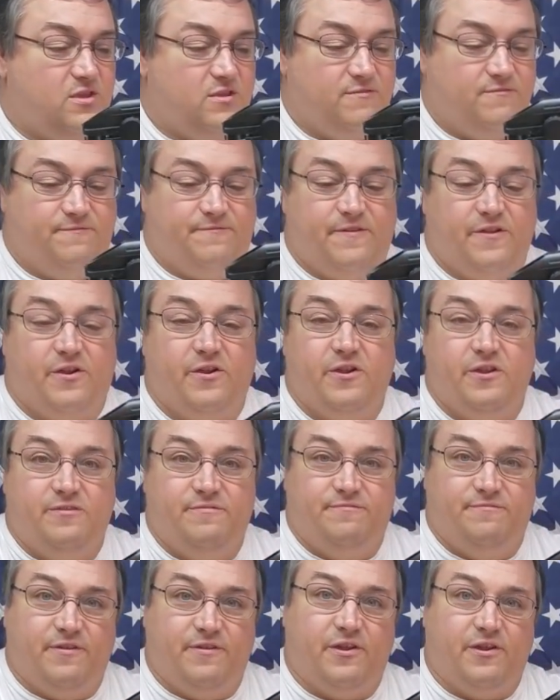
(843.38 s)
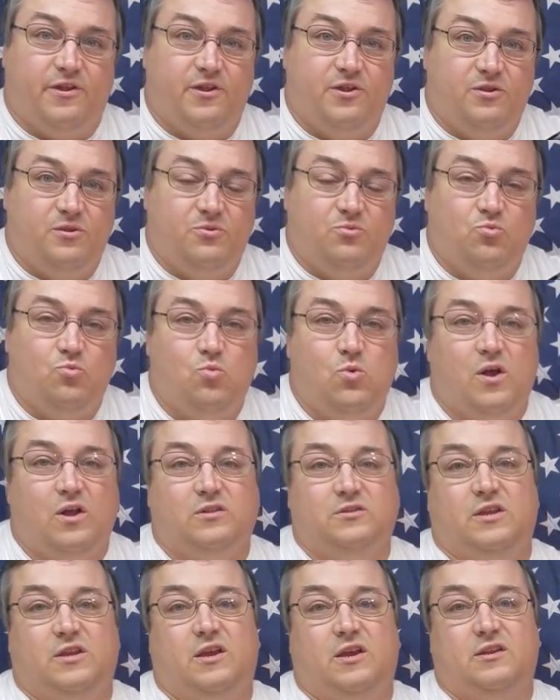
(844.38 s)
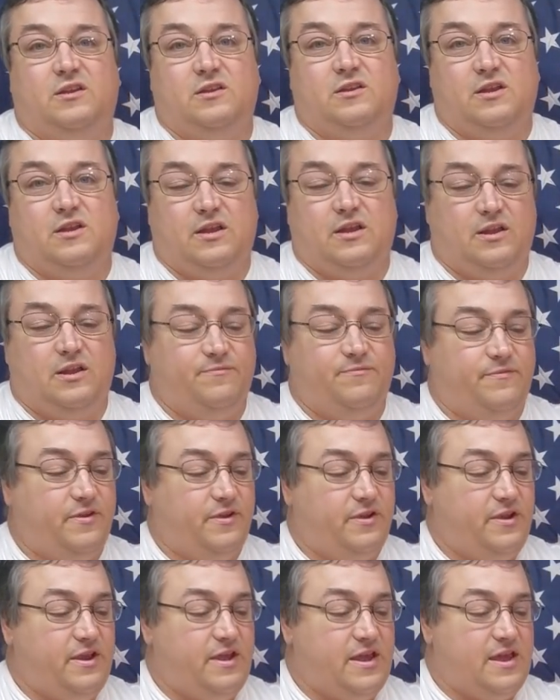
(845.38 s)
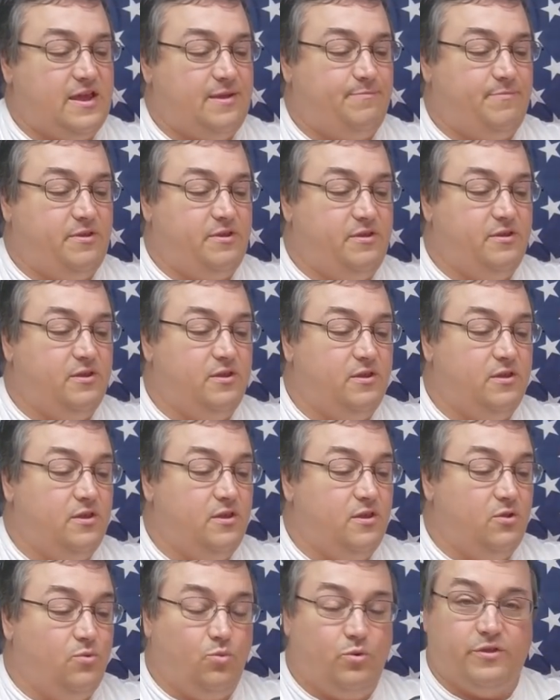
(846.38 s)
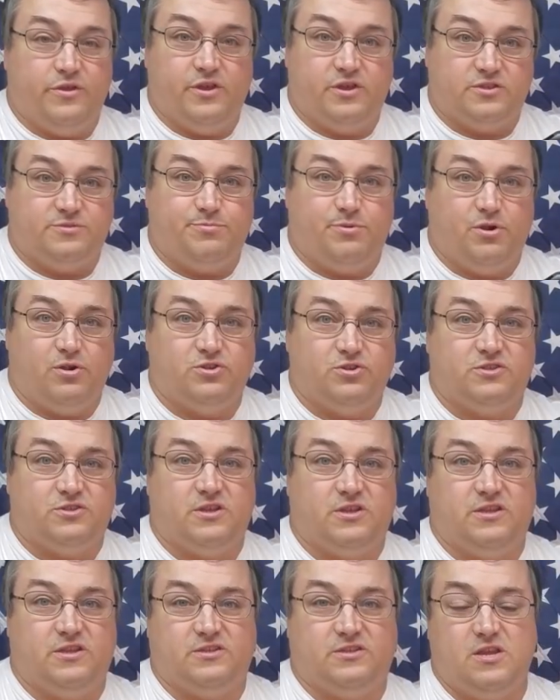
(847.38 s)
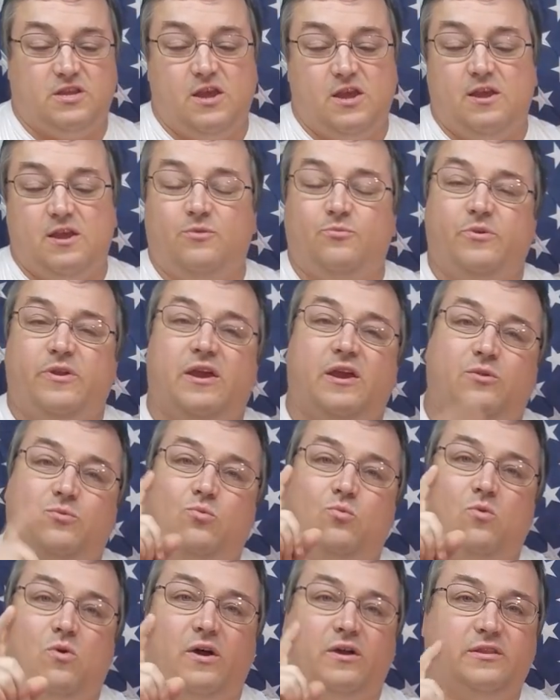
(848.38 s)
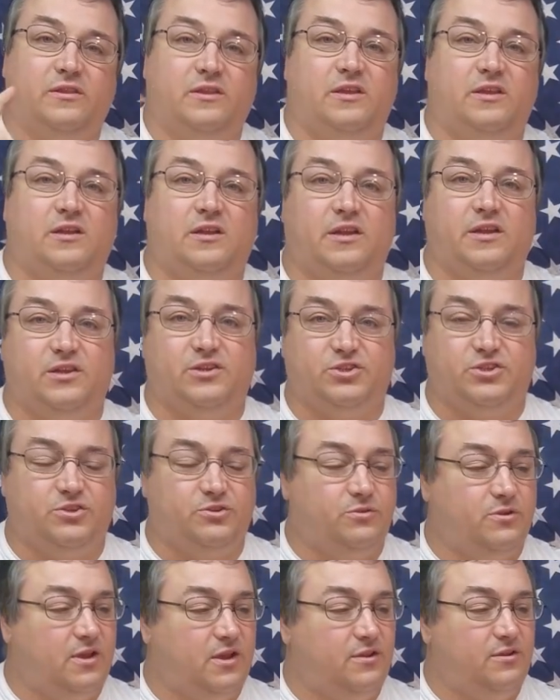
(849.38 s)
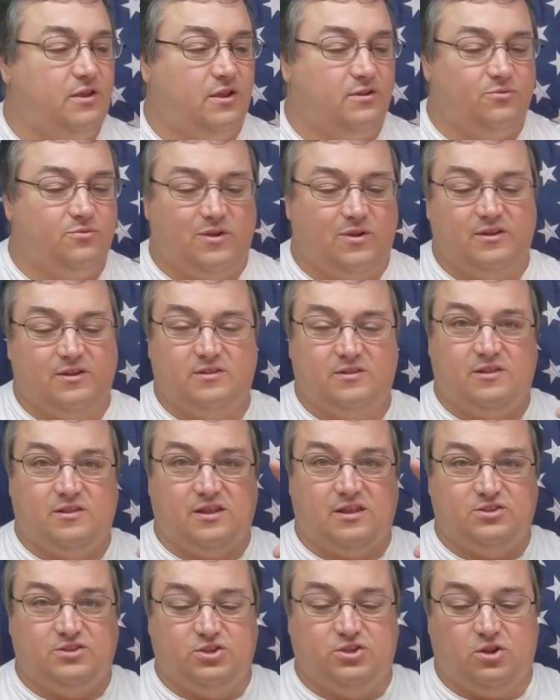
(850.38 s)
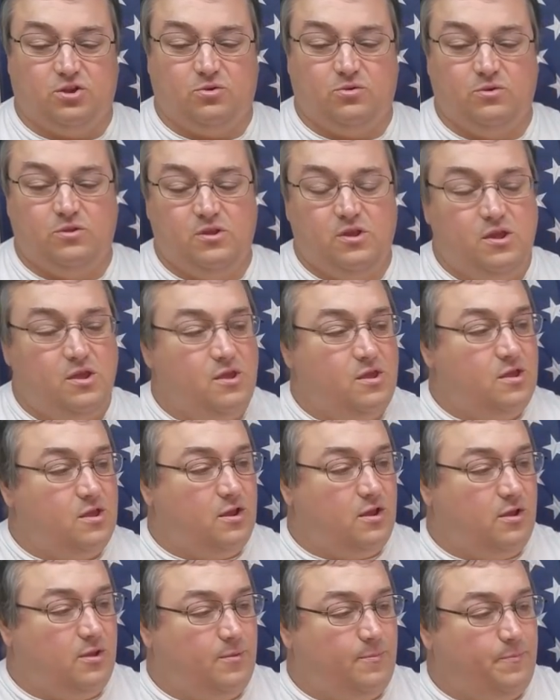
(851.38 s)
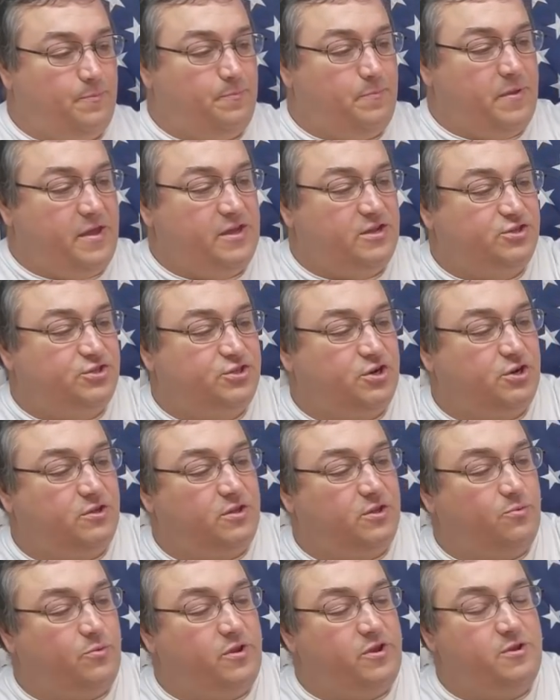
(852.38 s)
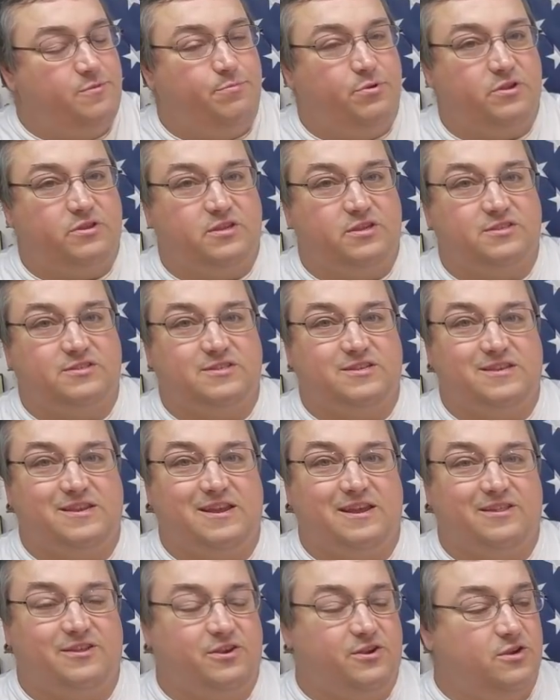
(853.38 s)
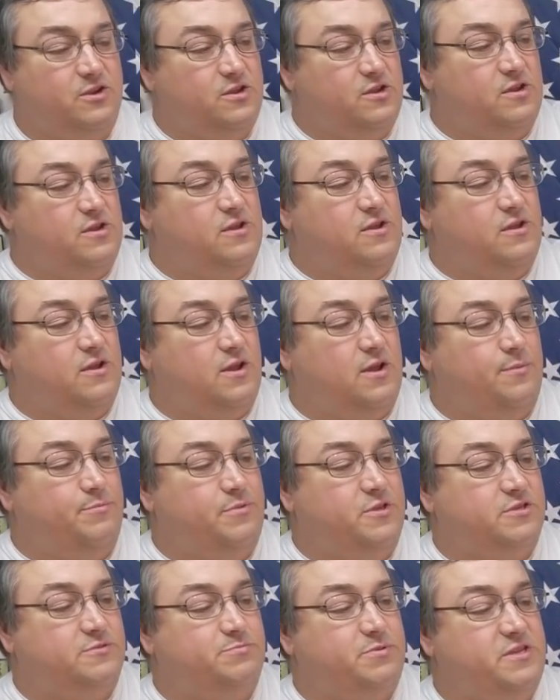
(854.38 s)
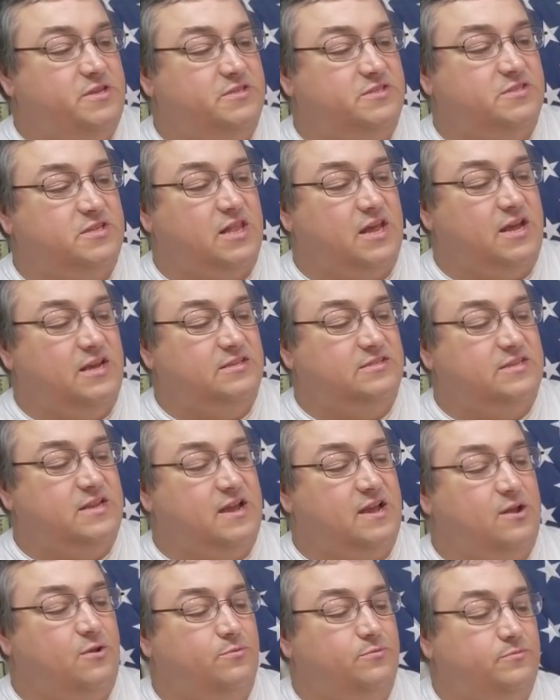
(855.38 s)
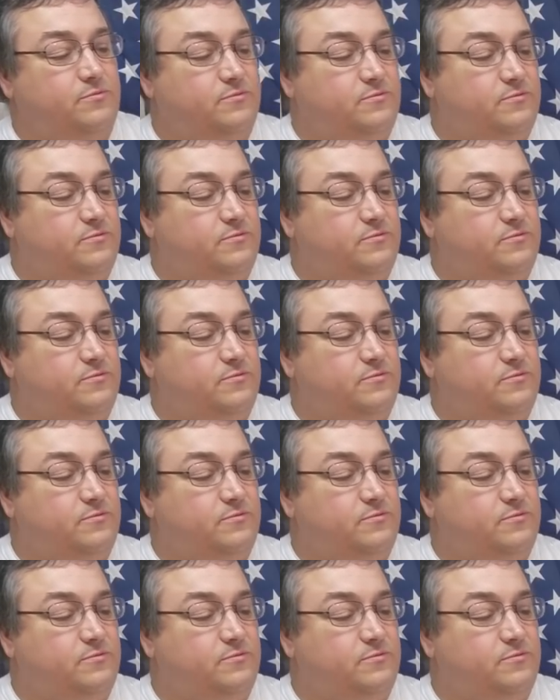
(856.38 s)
very, very well done, and I'm very happy with his purchase on this. We had one little issue. I wanted to let you know. Make sure that when you put this together, this piece slides down.